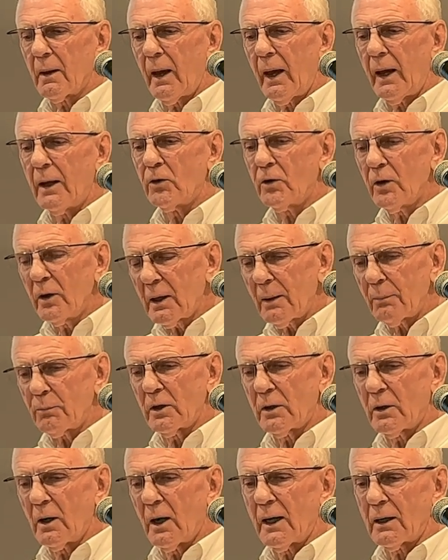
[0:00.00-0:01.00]
and turn up
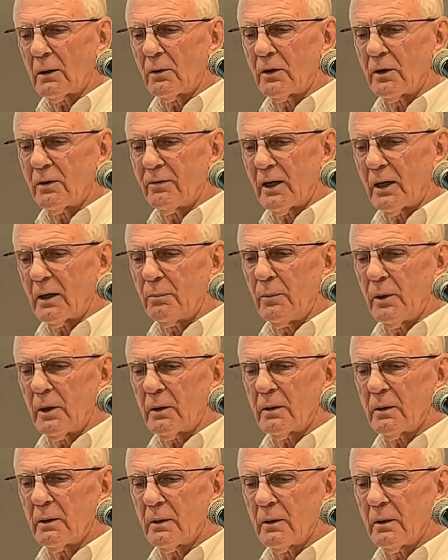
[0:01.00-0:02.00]
the dial on development.
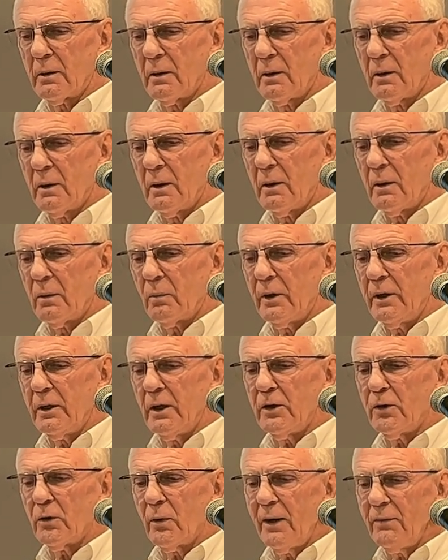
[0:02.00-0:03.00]
We
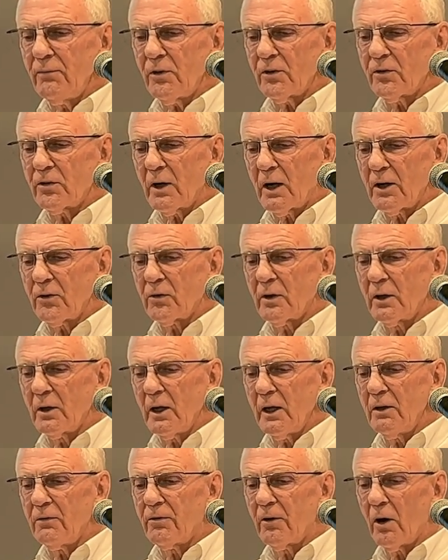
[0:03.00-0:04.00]
need to emphasise the
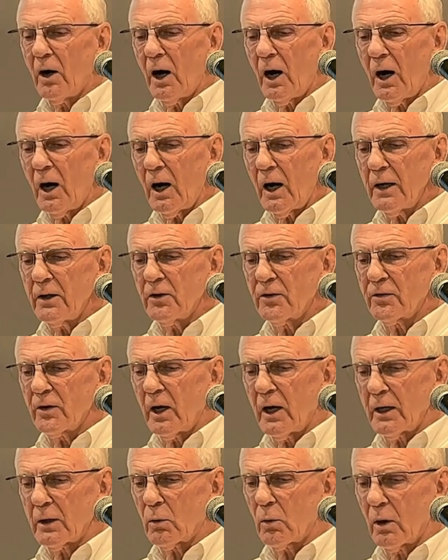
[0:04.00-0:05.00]
need for high
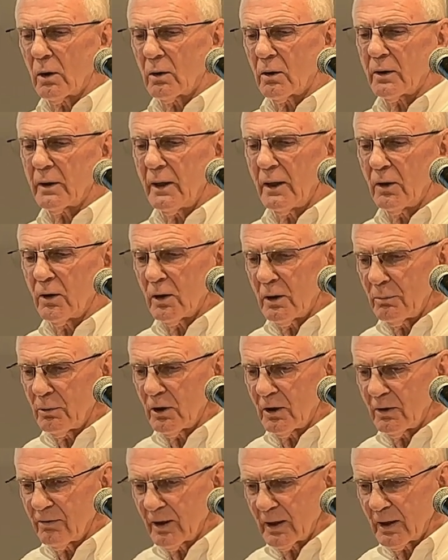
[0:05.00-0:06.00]
design quality in
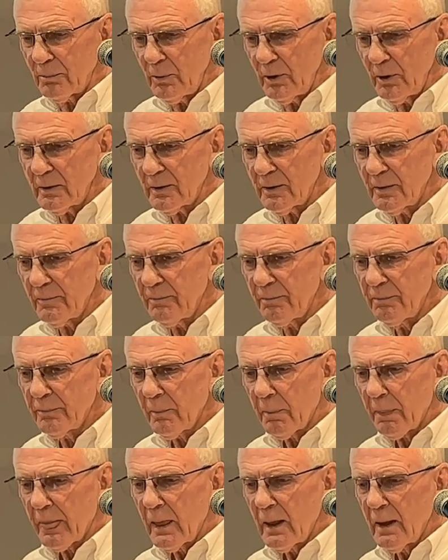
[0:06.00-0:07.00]
urban development,
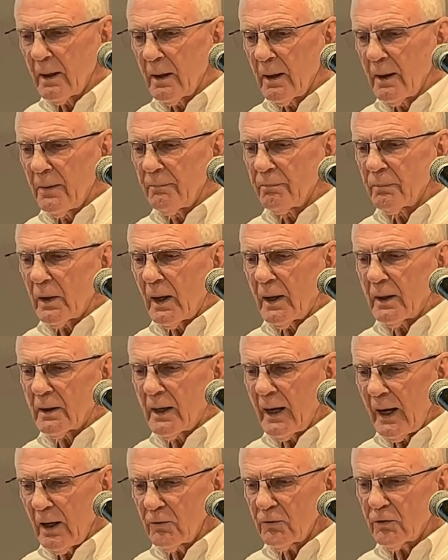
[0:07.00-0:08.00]
and
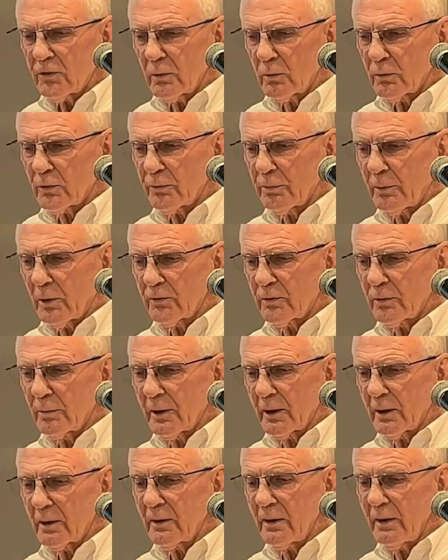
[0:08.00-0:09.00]
council
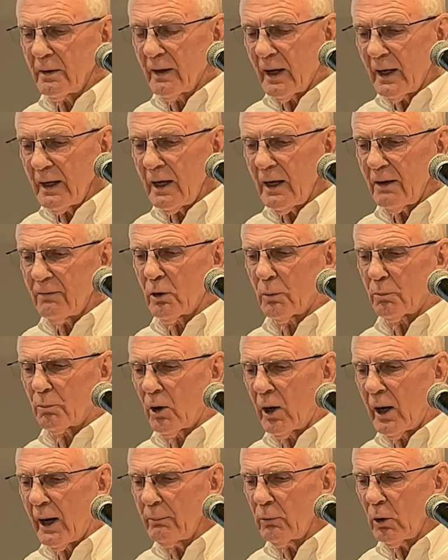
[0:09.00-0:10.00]
responsibility. They have the
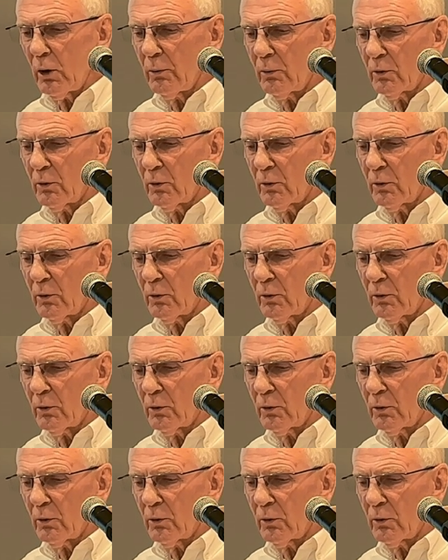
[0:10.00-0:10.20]
primary